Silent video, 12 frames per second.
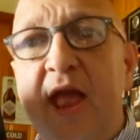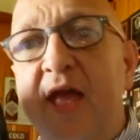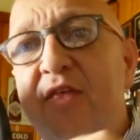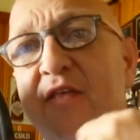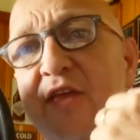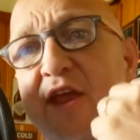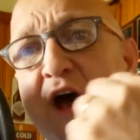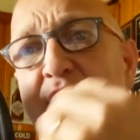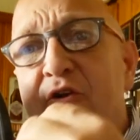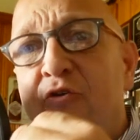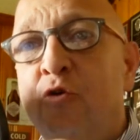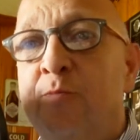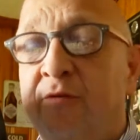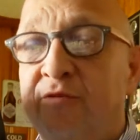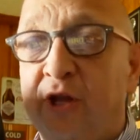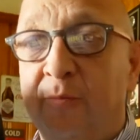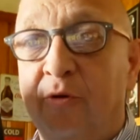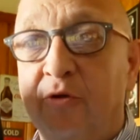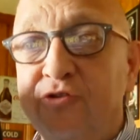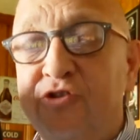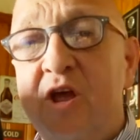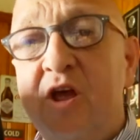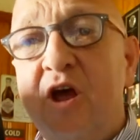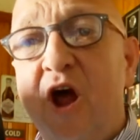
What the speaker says: And then the other group of liberals